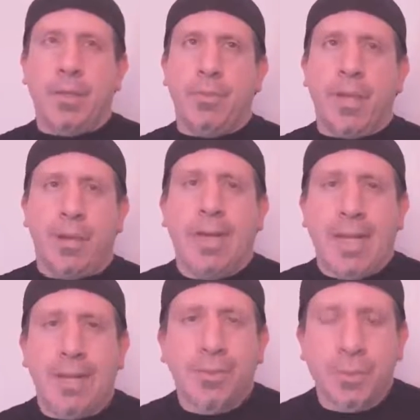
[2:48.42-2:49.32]
They're
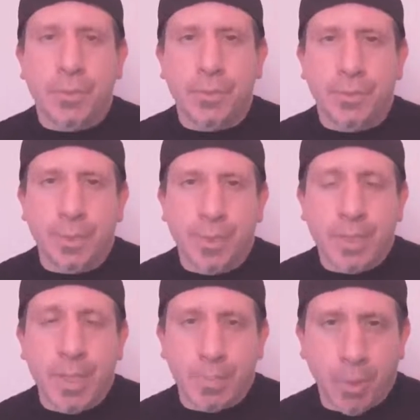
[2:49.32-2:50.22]
allowed to
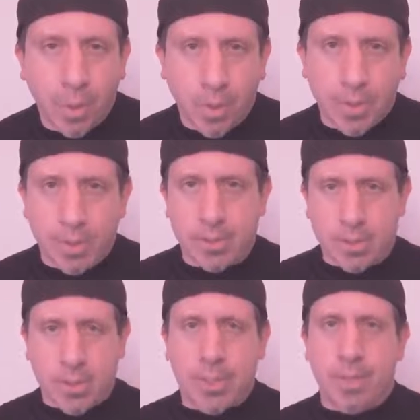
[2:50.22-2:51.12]
take part in this
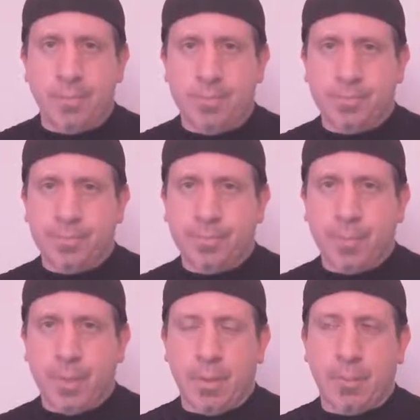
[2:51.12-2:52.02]
lie
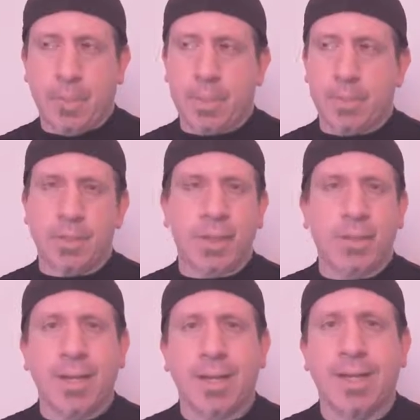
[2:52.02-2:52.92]
because they're
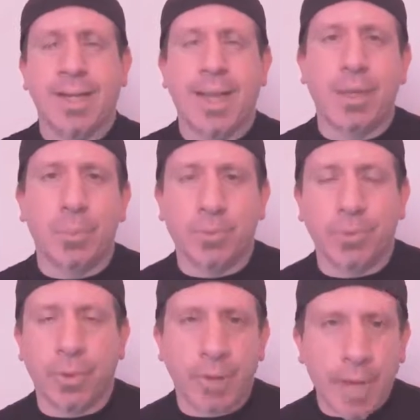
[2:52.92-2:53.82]
not accountable
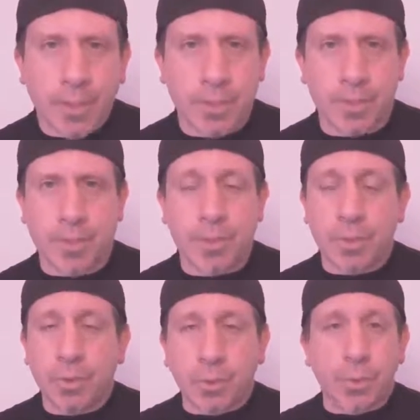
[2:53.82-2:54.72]
for their actions,
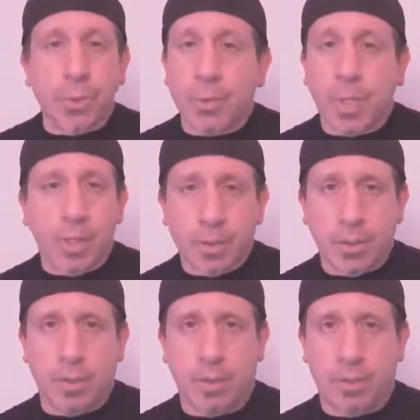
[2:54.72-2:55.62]
because you don't know who they
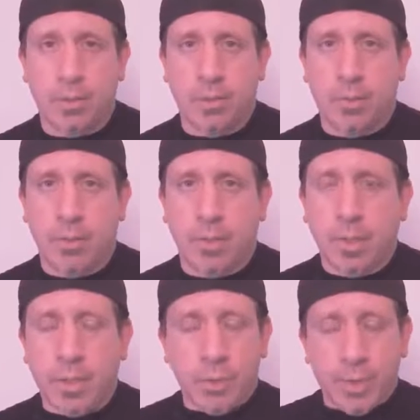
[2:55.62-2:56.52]
are.
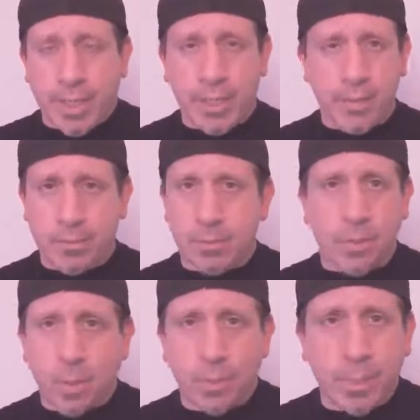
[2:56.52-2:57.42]
You can't
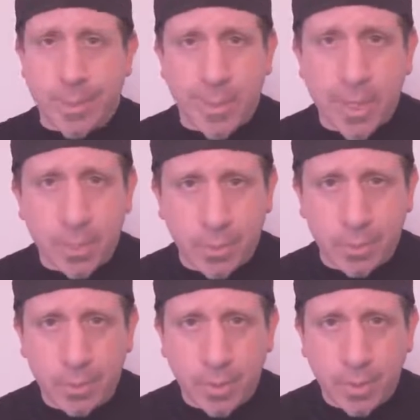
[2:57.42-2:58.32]
hold them
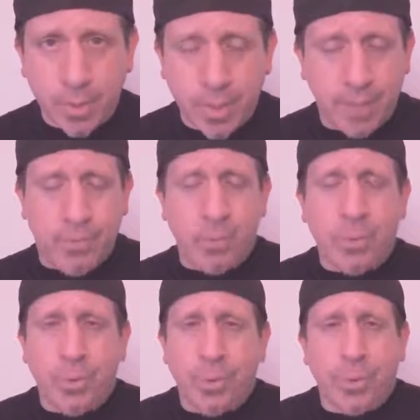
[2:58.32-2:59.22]
accountable if you
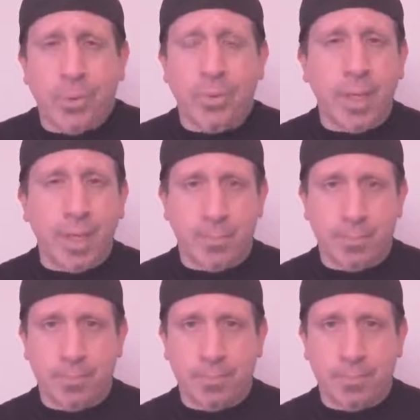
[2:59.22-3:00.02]
don't know their birth name.